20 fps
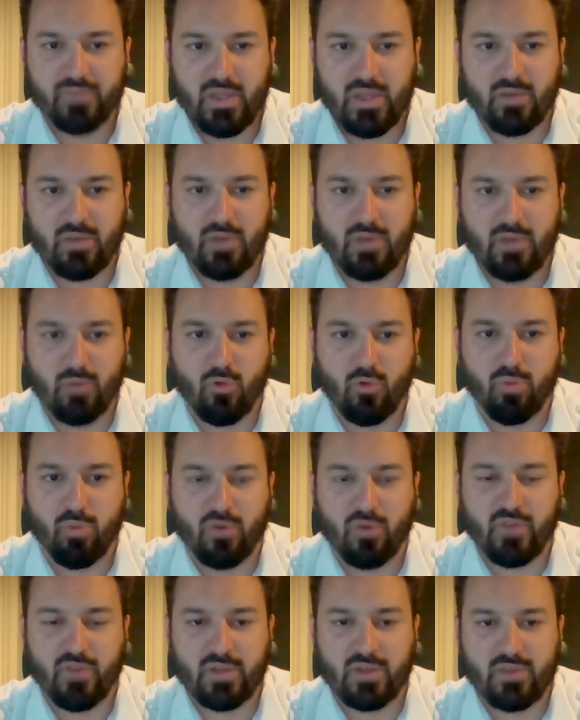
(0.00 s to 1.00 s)
it will
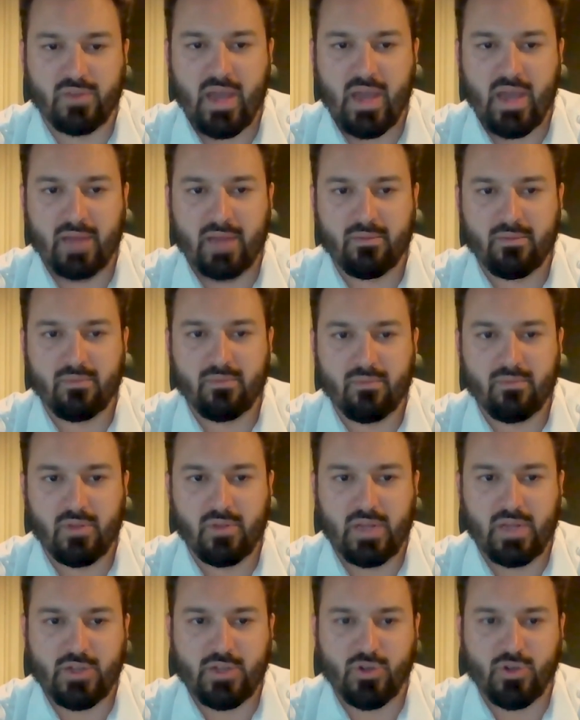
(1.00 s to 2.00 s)
prevent that
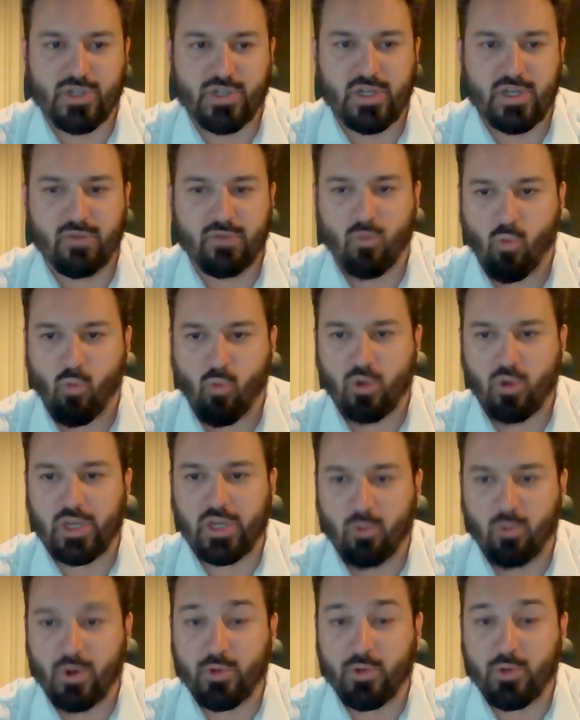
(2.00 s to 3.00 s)
electricity from
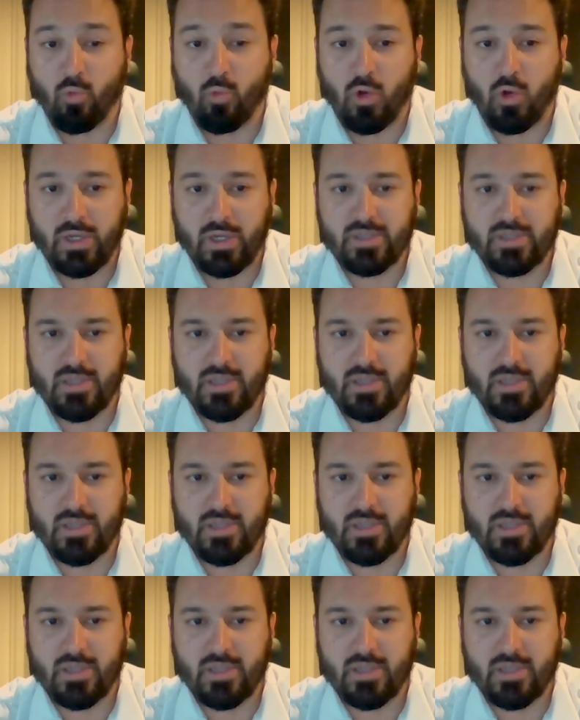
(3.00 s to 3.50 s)
working where you want it